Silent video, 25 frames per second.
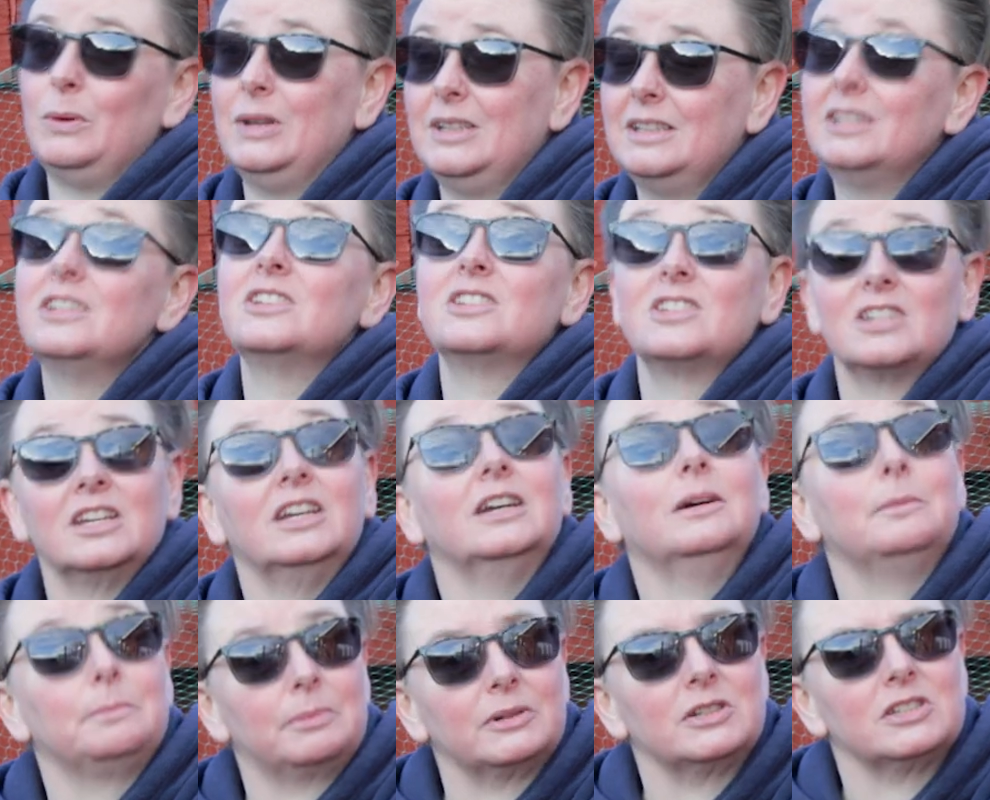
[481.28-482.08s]
way to
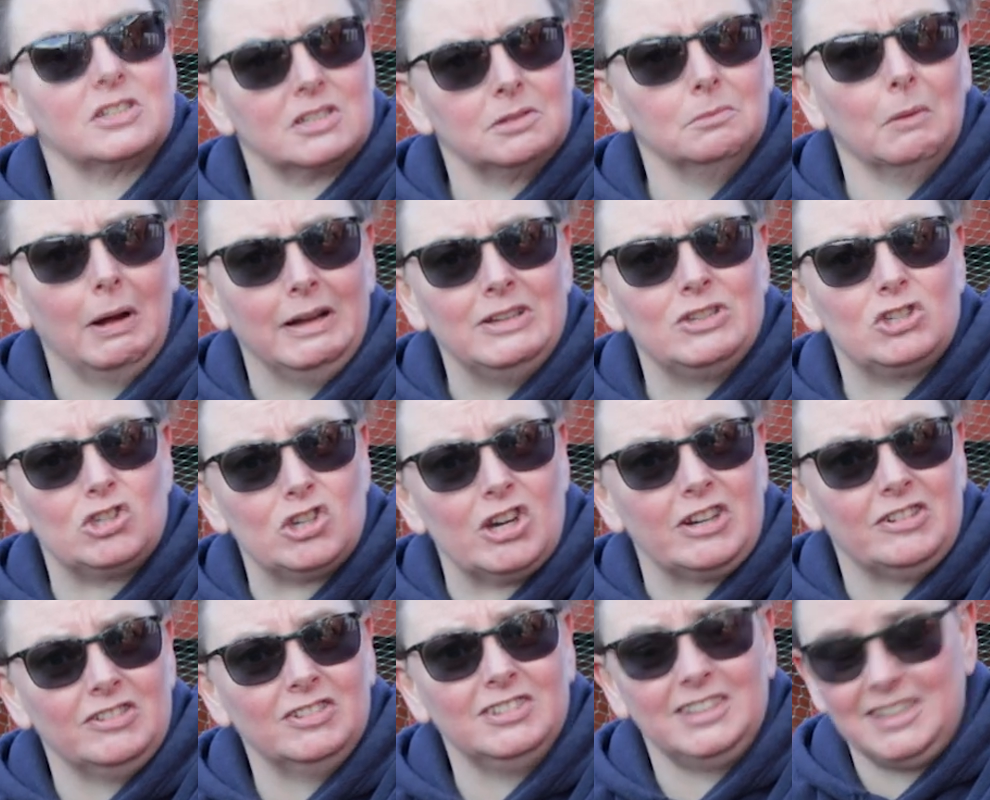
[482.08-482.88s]
say it, but it's
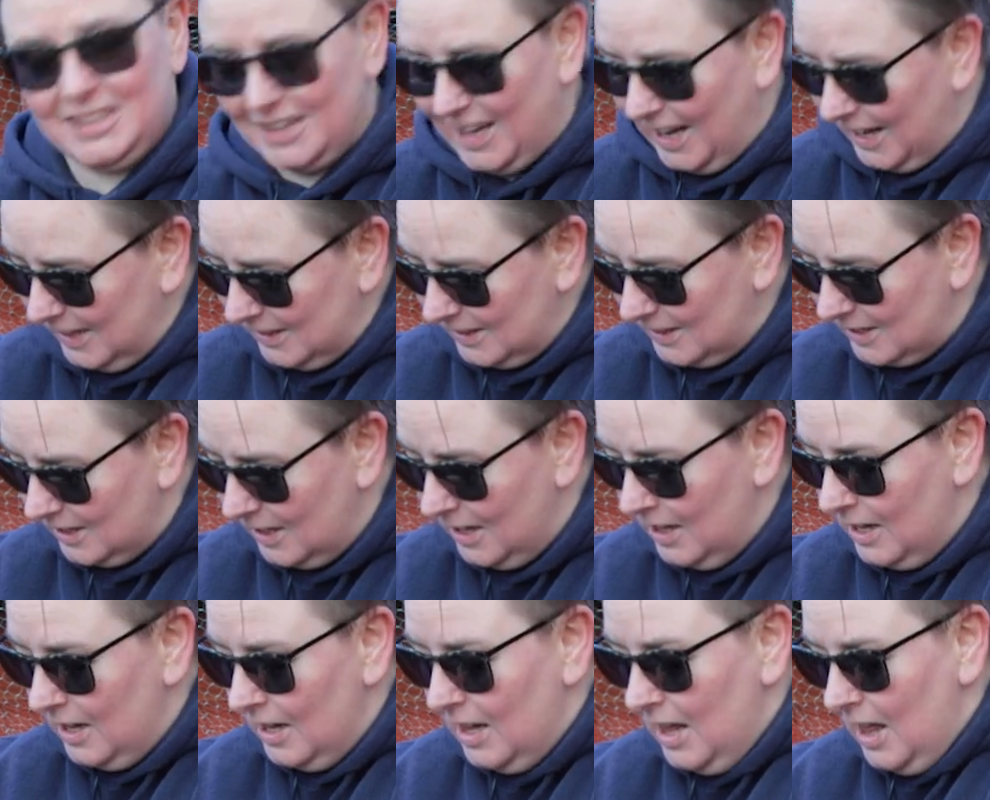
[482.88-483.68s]
generally that.
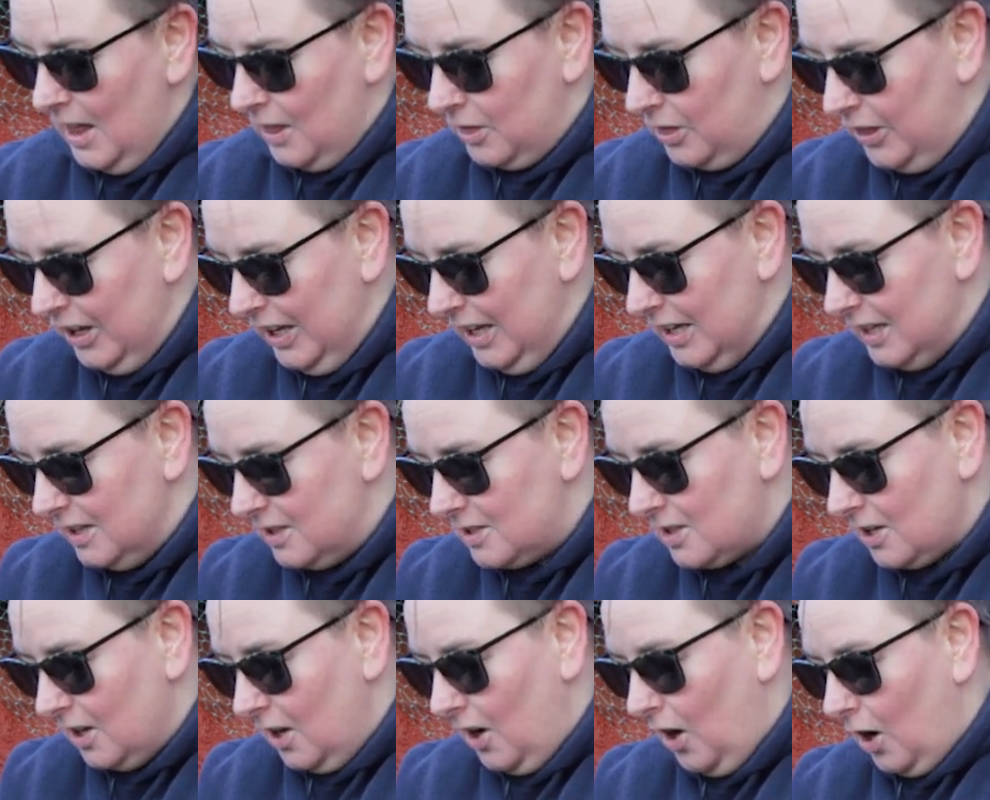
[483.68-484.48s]

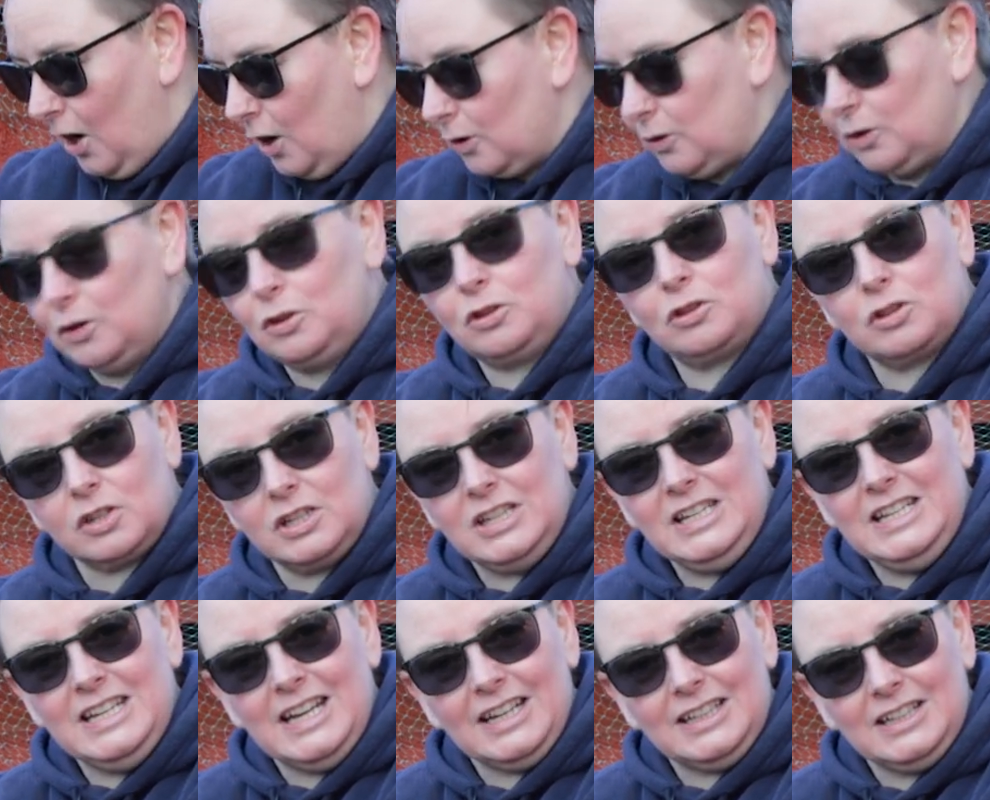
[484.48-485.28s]
These are the
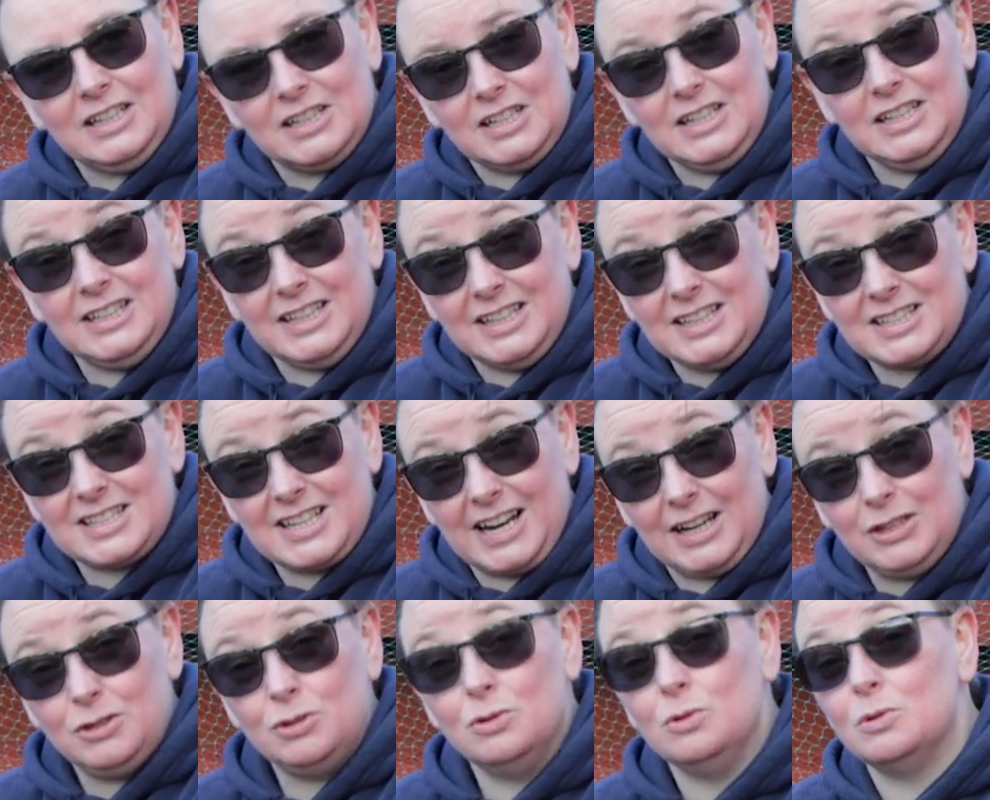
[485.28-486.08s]
3 ingredients
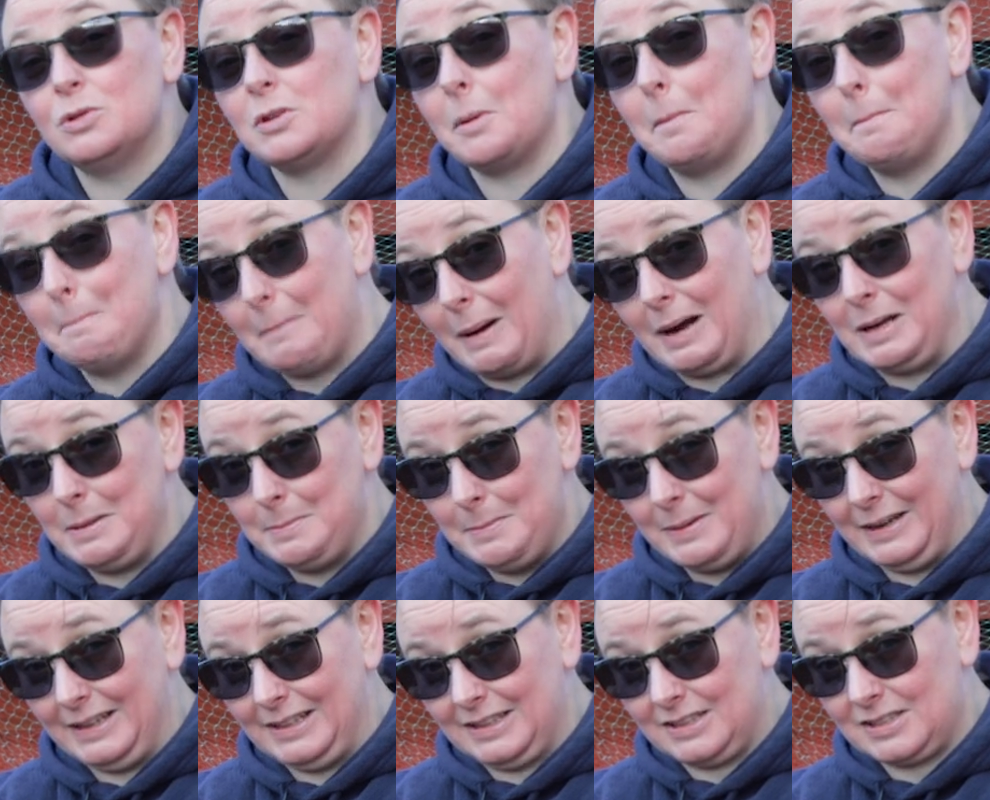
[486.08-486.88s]
I use in my
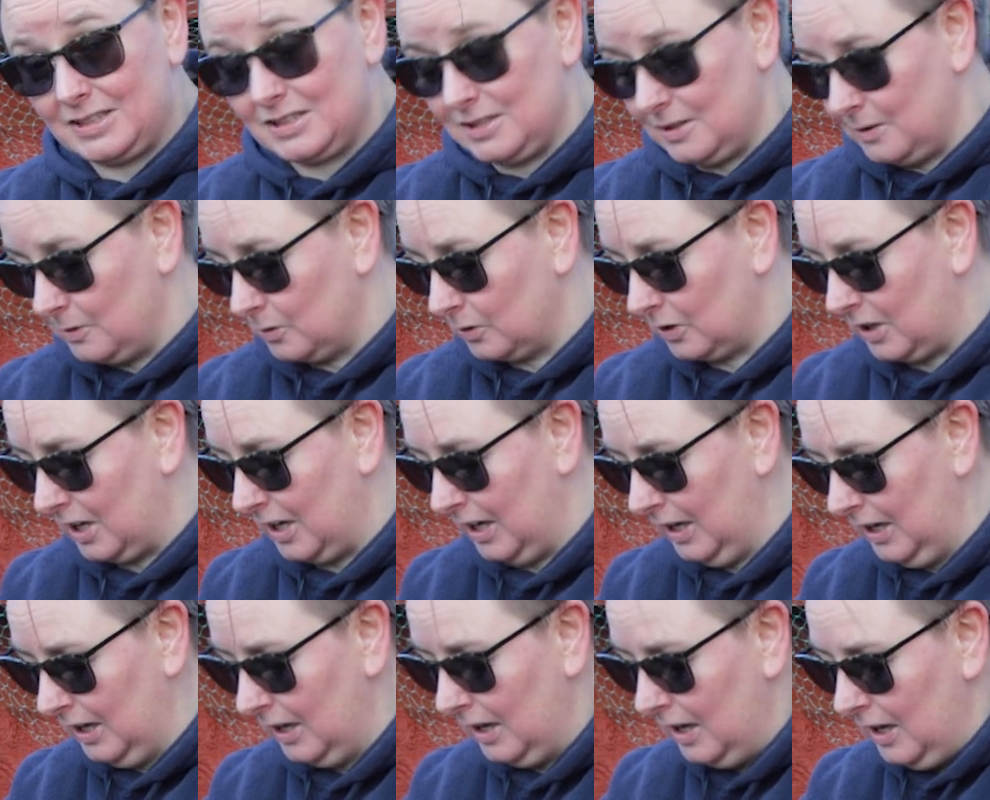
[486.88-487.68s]
mix,
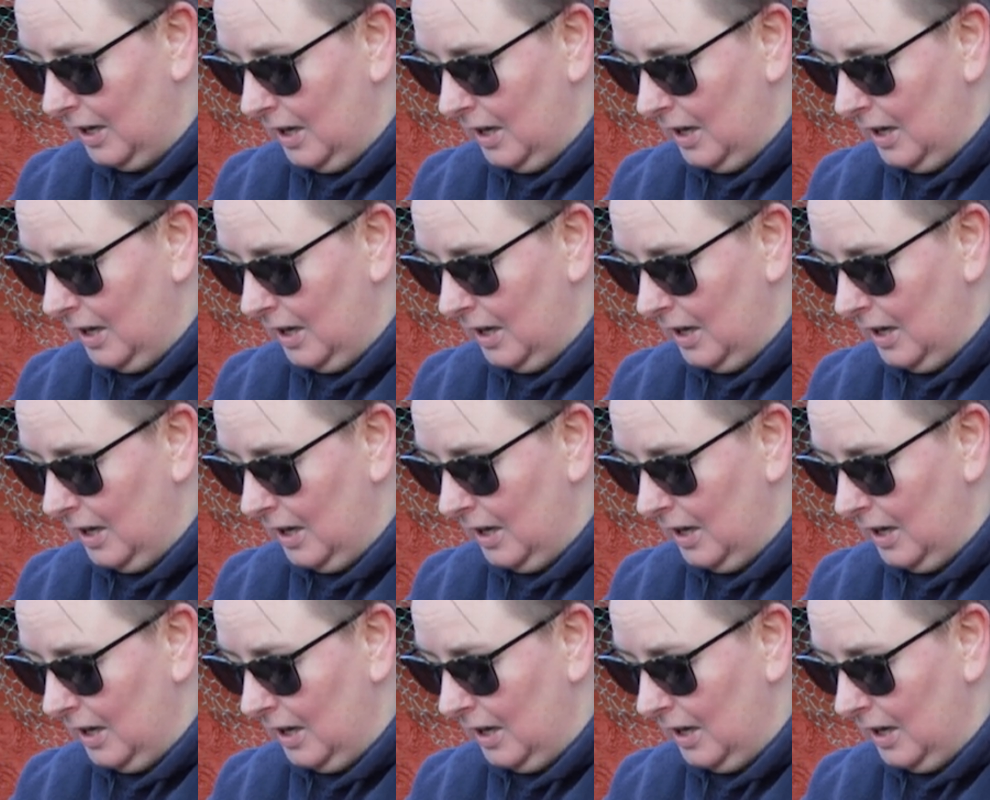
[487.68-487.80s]
okay?